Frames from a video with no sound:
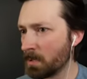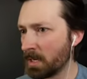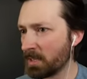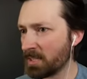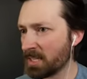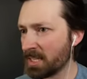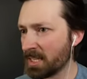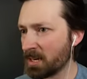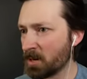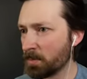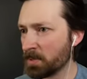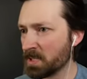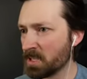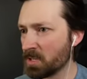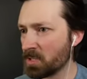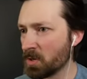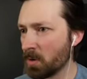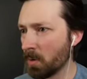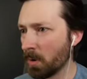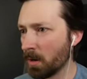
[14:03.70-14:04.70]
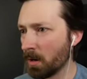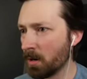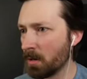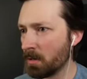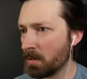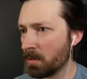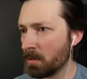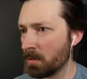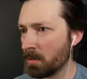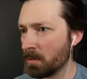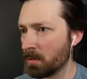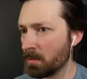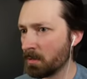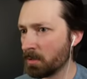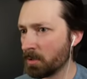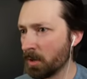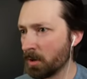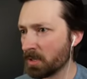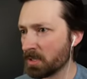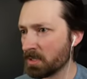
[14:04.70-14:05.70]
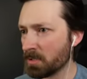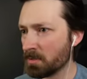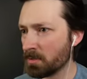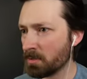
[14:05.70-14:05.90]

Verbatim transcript: I think that opened a door. Good,